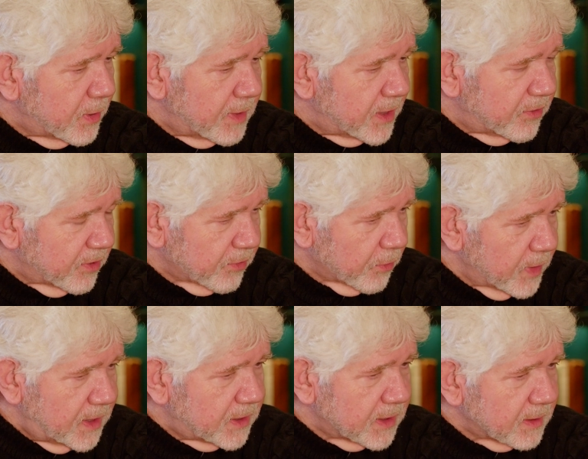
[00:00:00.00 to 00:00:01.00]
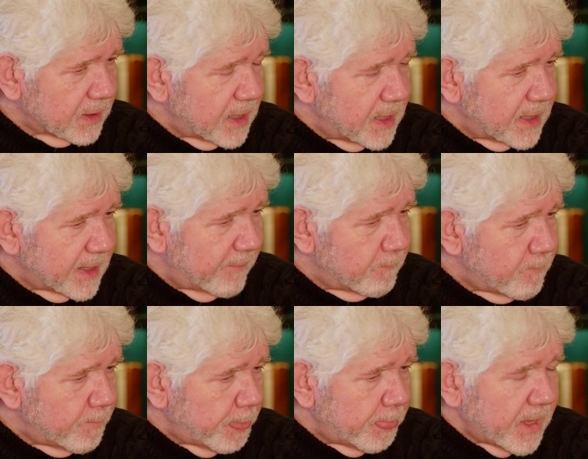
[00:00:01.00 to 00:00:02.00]
me just recently, and
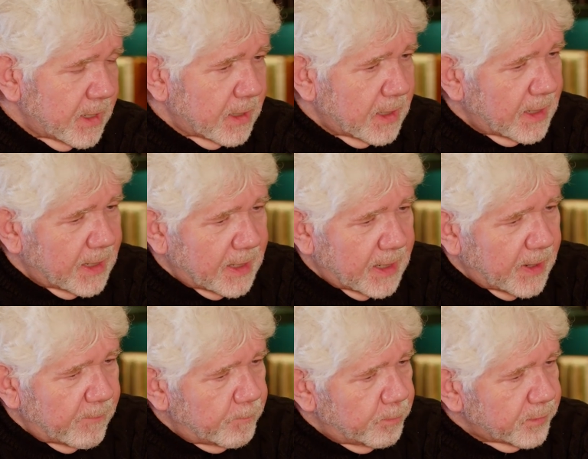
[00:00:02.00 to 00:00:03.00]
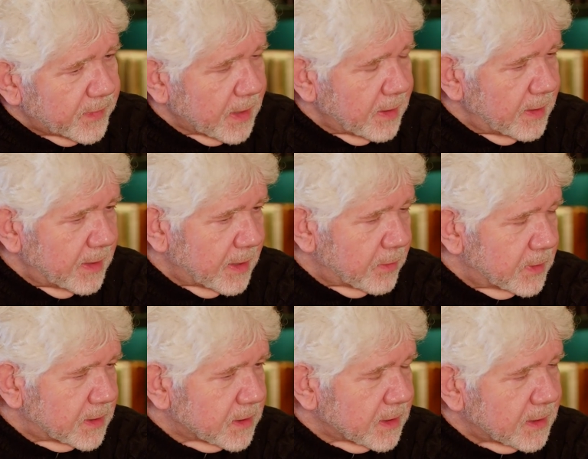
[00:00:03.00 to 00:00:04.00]

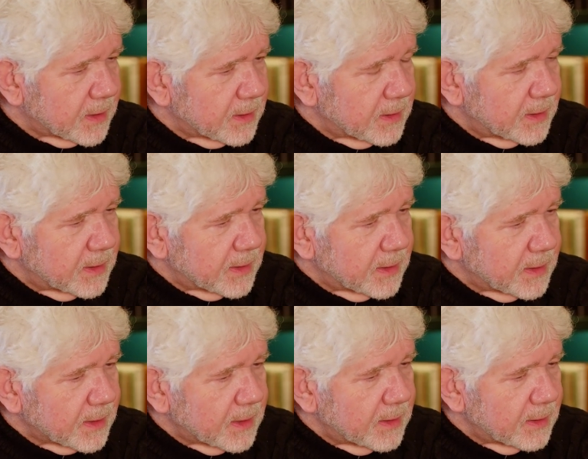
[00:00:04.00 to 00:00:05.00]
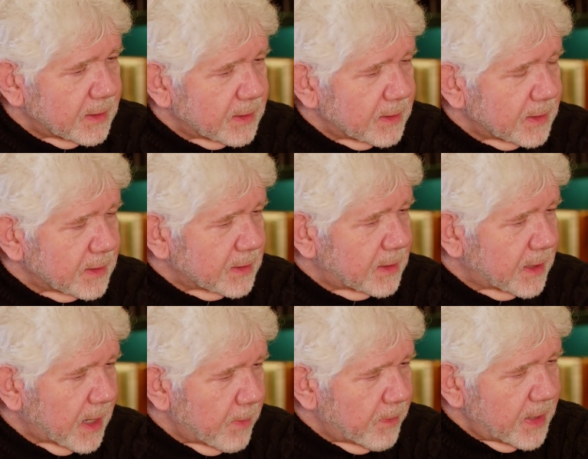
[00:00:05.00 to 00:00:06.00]
it's a
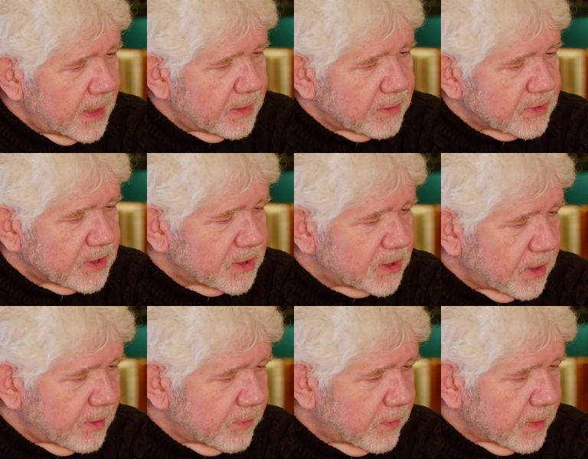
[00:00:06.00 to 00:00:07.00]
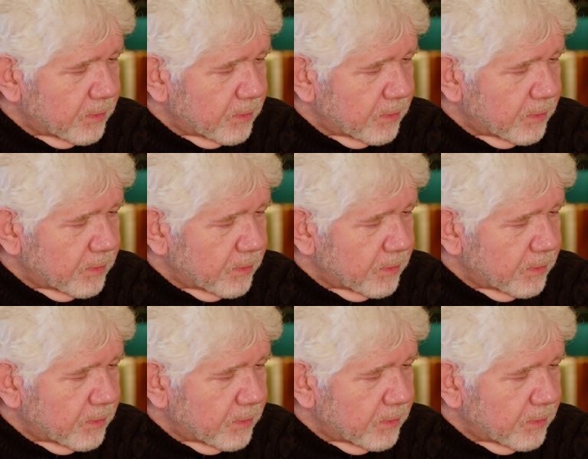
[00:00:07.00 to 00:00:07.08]
company. There's a software